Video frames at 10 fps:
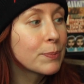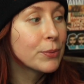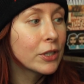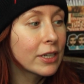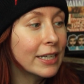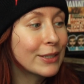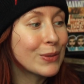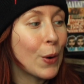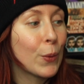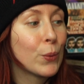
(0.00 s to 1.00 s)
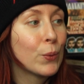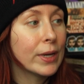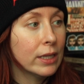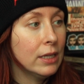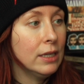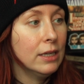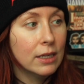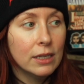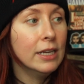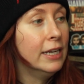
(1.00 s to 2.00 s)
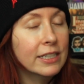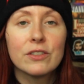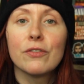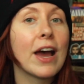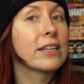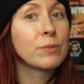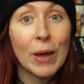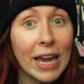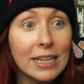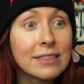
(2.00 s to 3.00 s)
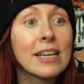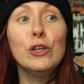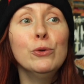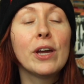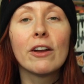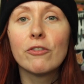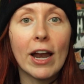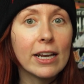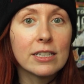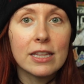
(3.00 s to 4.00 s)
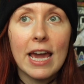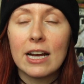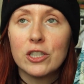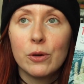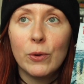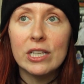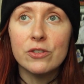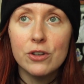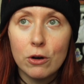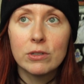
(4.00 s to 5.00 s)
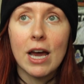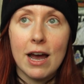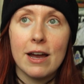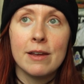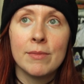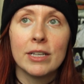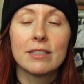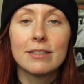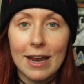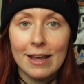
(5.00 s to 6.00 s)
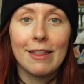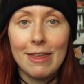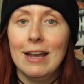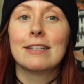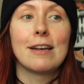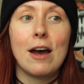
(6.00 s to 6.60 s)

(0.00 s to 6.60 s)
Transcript: book is really, it is fast paced. You get right into the action. It wastes no time setting things